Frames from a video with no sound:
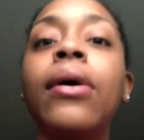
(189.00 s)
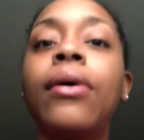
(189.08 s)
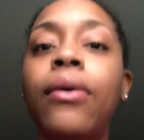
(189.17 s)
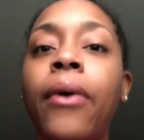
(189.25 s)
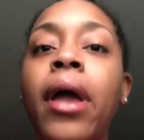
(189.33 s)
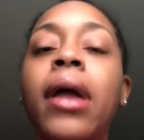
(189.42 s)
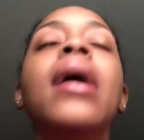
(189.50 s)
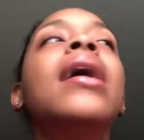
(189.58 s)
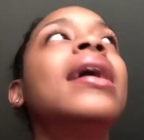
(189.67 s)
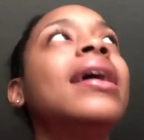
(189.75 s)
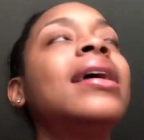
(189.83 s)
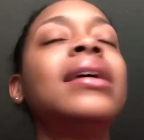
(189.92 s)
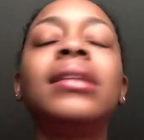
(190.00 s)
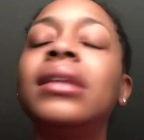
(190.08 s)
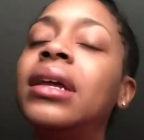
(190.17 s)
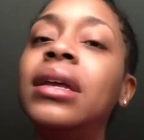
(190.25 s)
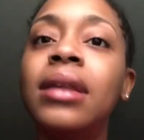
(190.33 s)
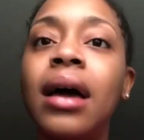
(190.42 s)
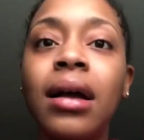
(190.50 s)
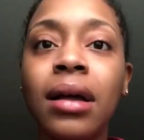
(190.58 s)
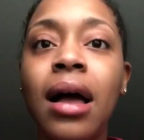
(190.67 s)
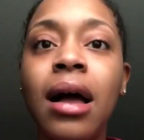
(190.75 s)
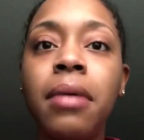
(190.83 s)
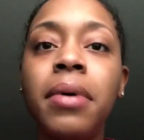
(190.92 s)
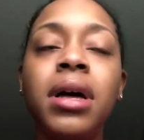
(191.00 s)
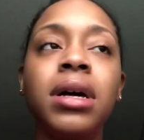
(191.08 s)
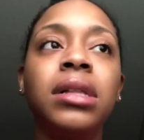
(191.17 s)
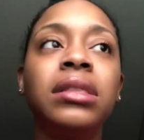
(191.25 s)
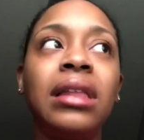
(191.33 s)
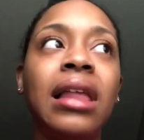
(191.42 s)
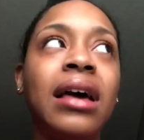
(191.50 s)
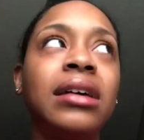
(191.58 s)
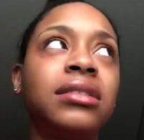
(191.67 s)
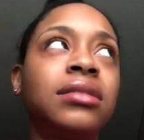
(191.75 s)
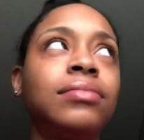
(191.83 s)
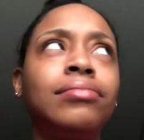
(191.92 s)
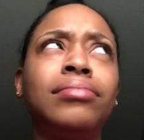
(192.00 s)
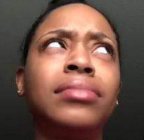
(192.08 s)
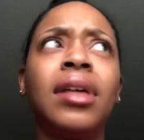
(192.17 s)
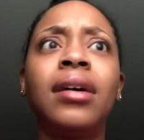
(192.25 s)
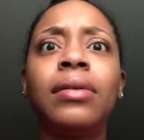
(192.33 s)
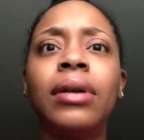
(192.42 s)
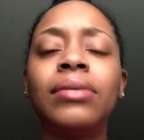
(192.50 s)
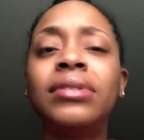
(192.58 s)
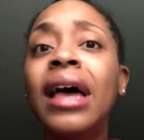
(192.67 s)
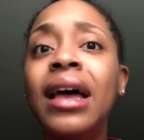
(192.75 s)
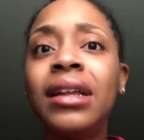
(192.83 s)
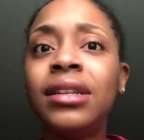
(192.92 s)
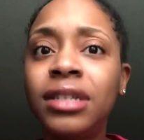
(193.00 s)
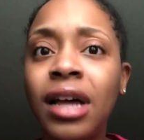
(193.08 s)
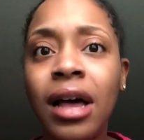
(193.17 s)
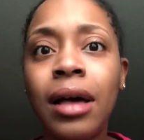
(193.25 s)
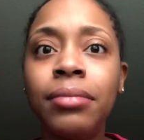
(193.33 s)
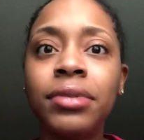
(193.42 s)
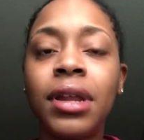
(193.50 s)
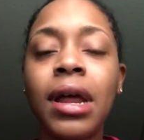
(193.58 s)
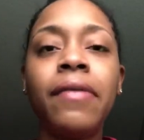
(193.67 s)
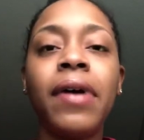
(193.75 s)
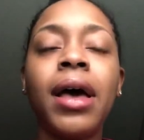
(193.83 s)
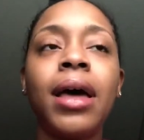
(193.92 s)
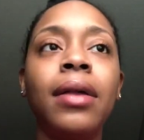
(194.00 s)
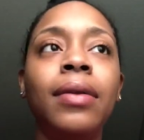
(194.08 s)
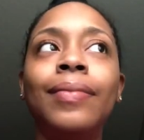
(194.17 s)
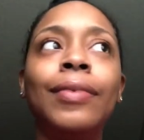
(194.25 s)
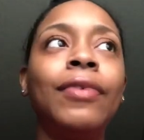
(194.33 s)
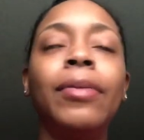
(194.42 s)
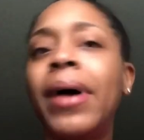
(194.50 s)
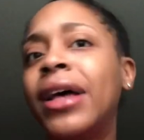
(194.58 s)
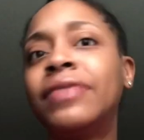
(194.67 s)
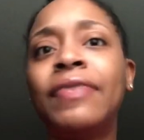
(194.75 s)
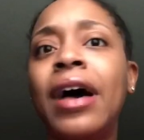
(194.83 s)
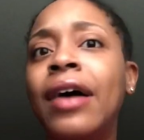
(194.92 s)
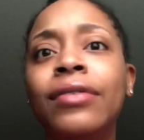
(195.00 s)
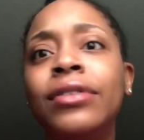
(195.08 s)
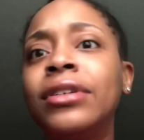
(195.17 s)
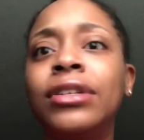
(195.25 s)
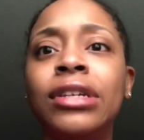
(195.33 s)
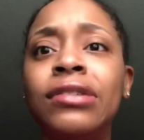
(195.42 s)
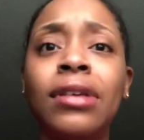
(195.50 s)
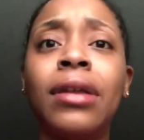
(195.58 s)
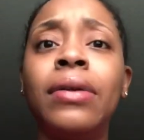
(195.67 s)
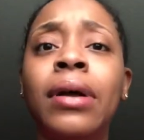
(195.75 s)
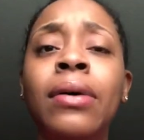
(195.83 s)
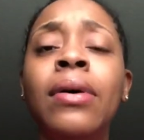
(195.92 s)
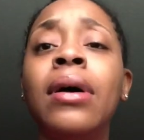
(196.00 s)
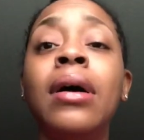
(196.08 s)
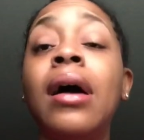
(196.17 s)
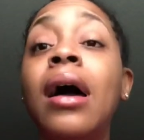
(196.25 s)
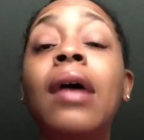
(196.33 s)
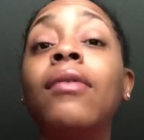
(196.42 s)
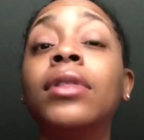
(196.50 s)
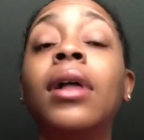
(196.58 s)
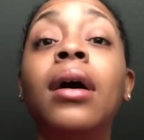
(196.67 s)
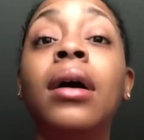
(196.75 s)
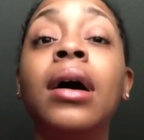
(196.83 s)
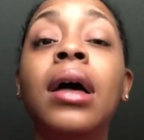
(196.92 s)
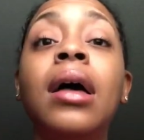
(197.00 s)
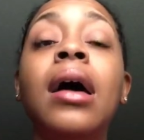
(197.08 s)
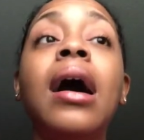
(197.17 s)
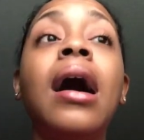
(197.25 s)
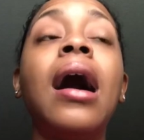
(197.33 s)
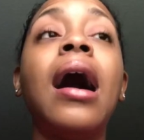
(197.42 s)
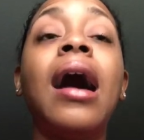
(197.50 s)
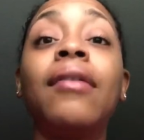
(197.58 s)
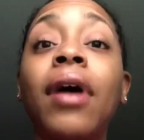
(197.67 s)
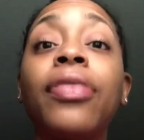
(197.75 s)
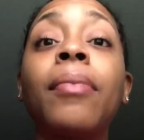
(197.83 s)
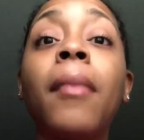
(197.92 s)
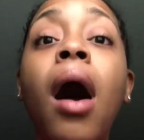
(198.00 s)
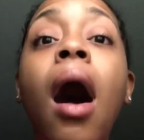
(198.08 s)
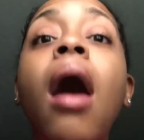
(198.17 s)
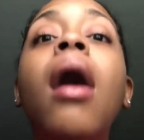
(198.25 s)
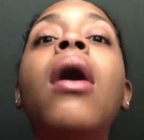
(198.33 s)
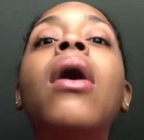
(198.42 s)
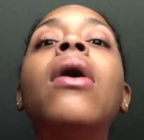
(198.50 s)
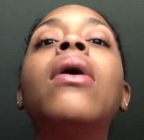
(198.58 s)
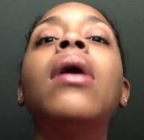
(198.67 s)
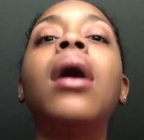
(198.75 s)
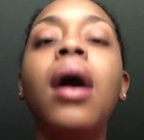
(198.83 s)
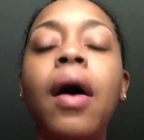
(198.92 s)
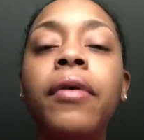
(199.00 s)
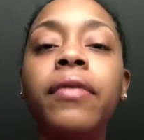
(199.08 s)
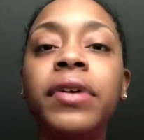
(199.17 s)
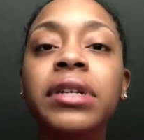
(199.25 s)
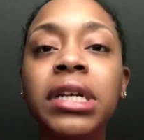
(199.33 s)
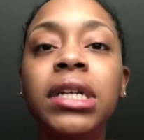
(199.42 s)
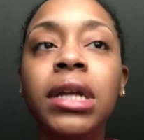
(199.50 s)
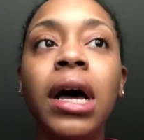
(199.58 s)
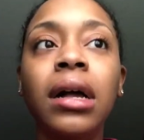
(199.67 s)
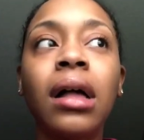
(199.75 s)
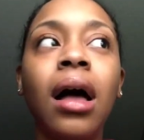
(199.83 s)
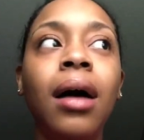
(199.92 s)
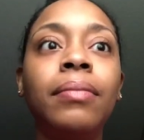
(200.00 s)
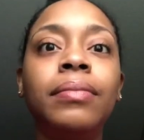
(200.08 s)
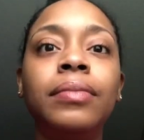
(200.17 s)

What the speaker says: Okay, Indeed.com. The last, 10 jobs that I've had over the past 5 or 6 years, I don't know, however long, I've got them all off of Indeed.com.